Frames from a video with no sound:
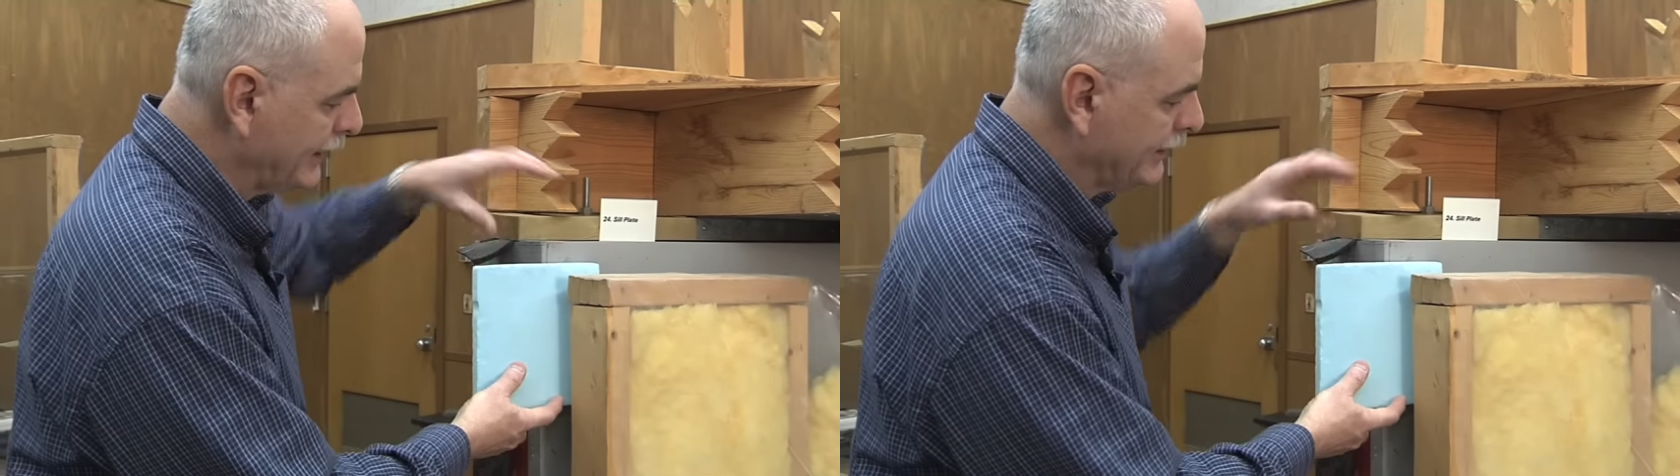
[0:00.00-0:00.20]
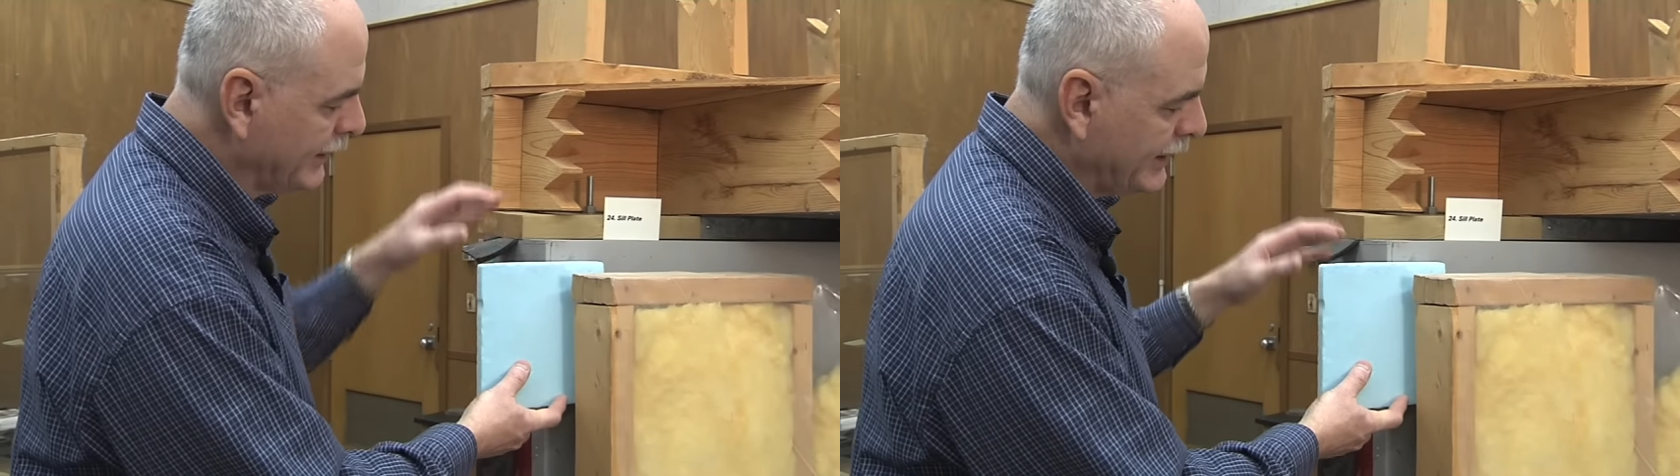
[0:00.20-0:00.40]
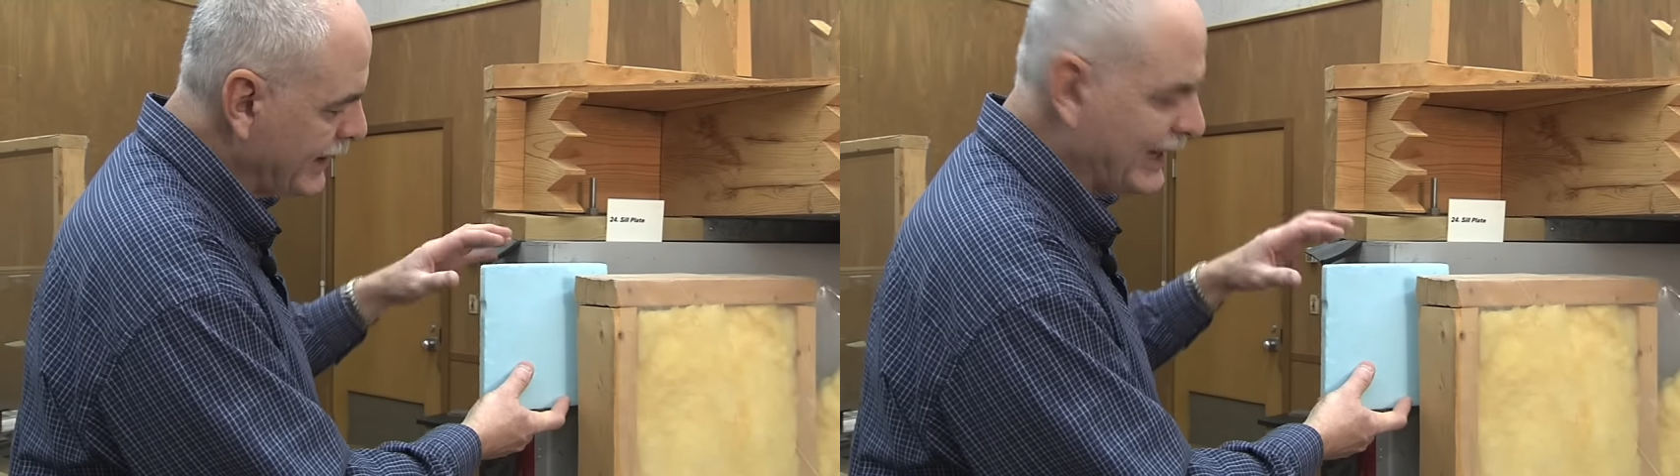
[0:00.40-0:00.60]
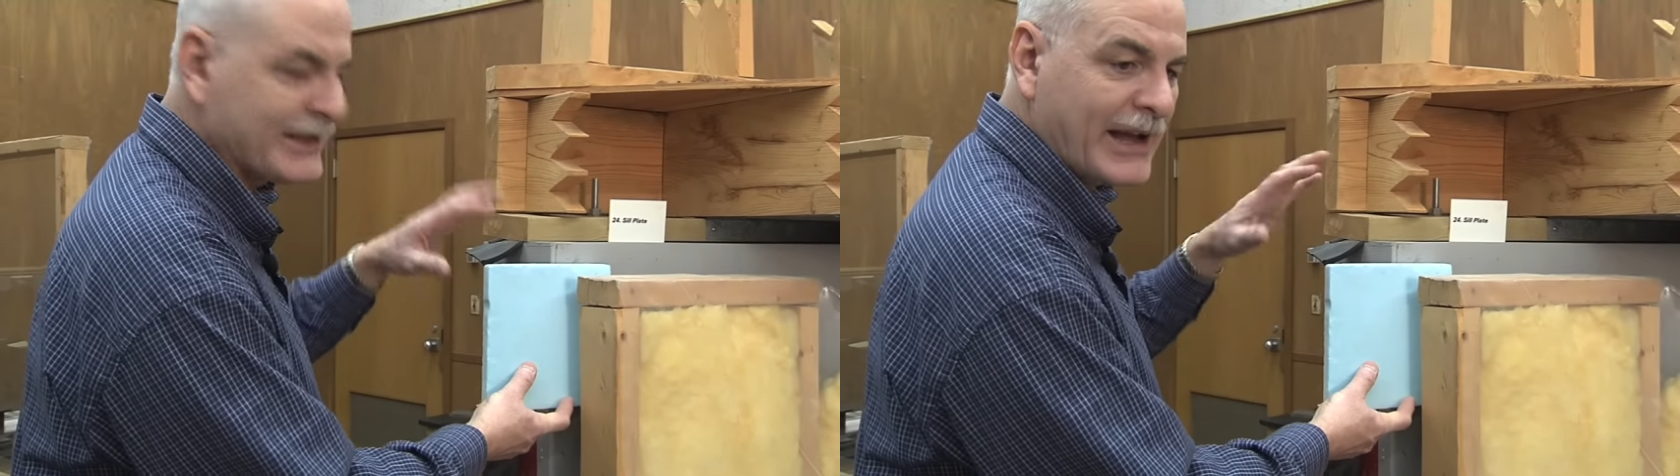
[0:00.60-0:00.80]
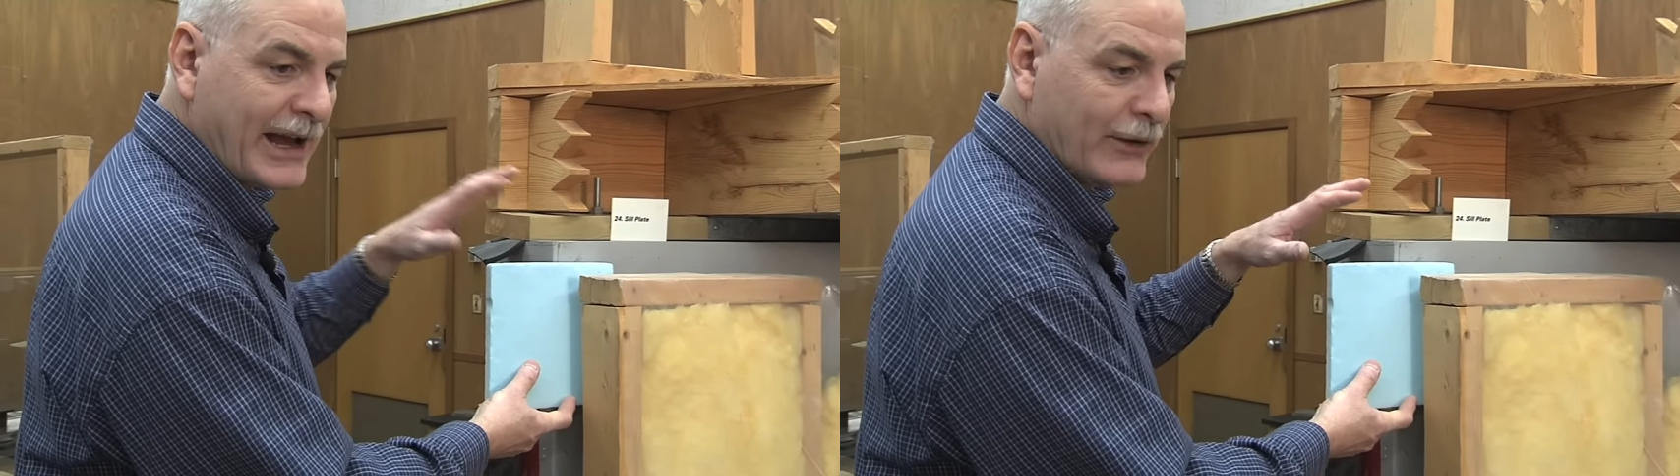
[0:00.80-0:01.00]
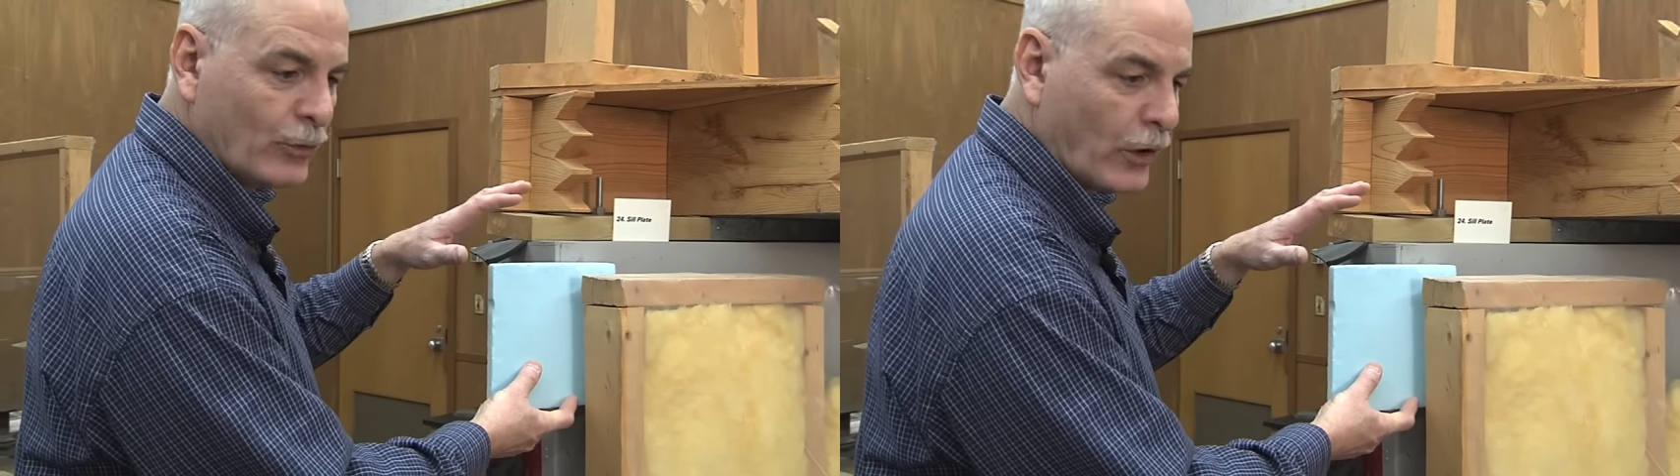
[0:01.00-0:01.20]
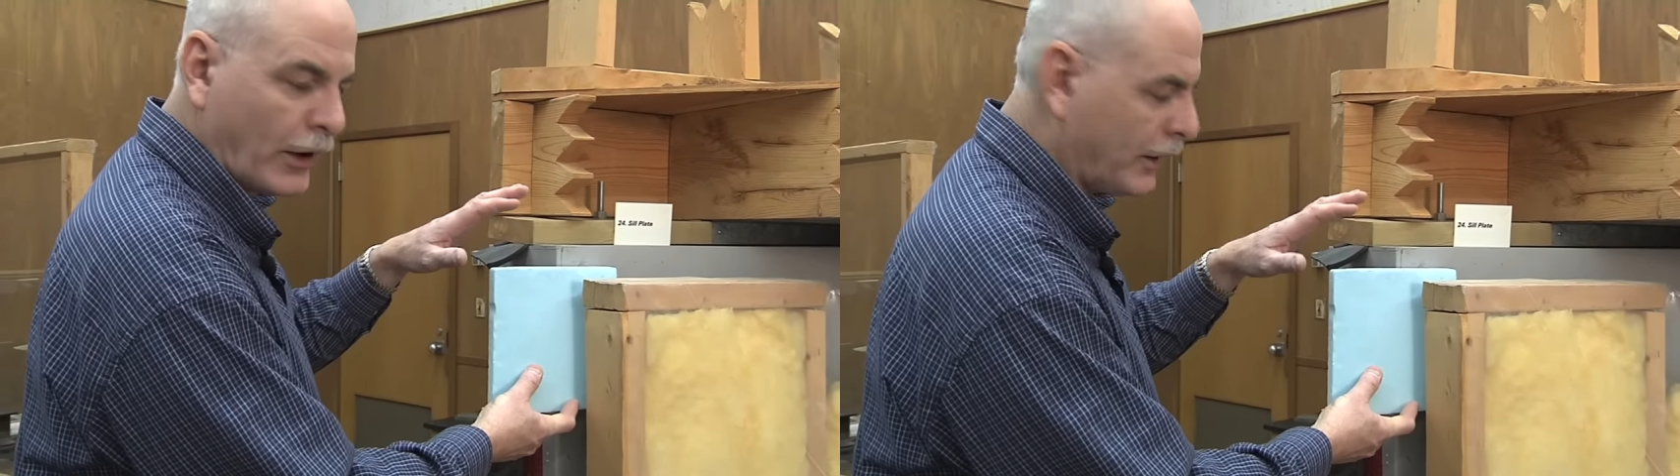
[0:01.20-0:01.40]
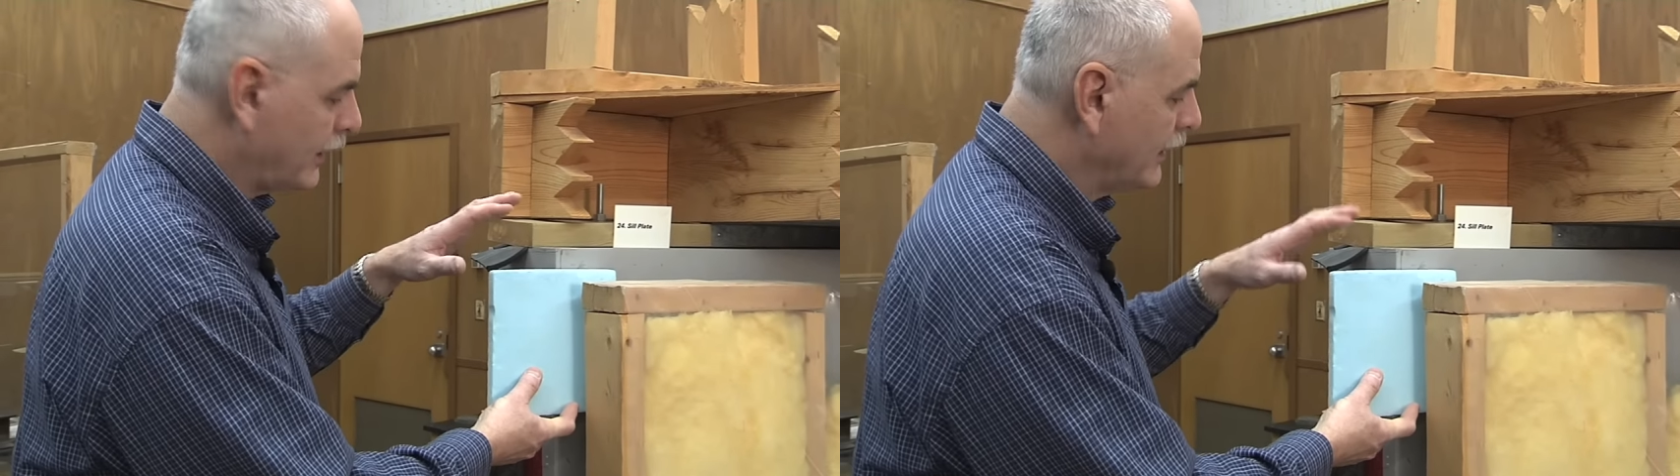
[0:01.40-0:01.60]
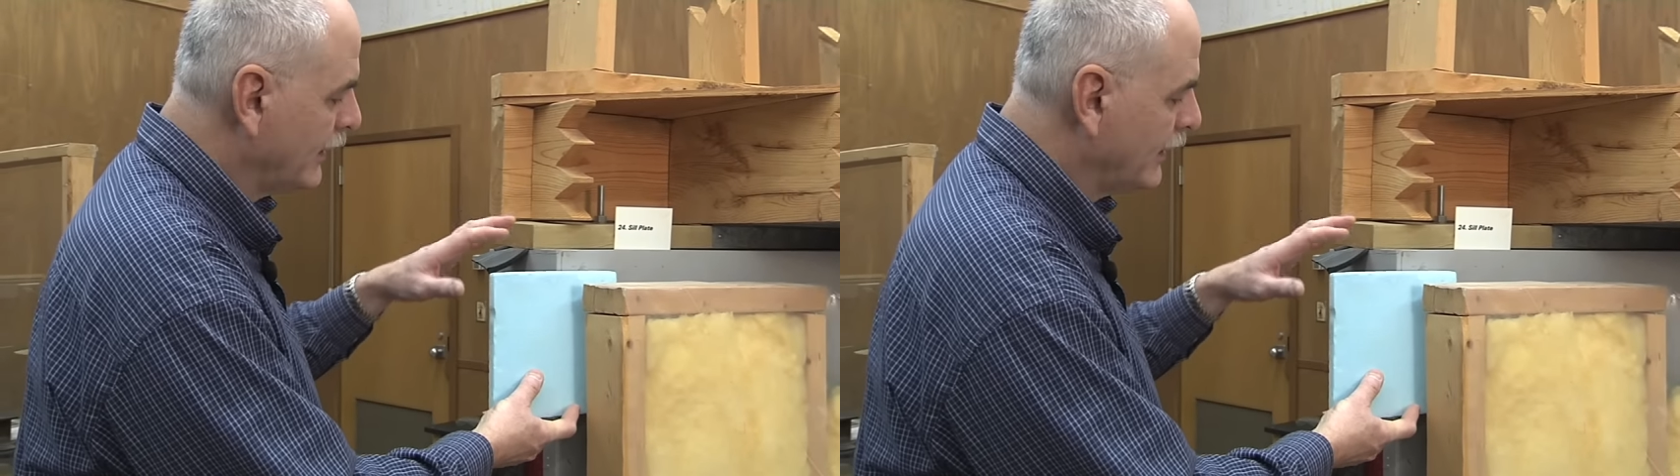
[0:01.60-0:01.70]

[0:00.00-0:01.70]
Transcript: it, it can work.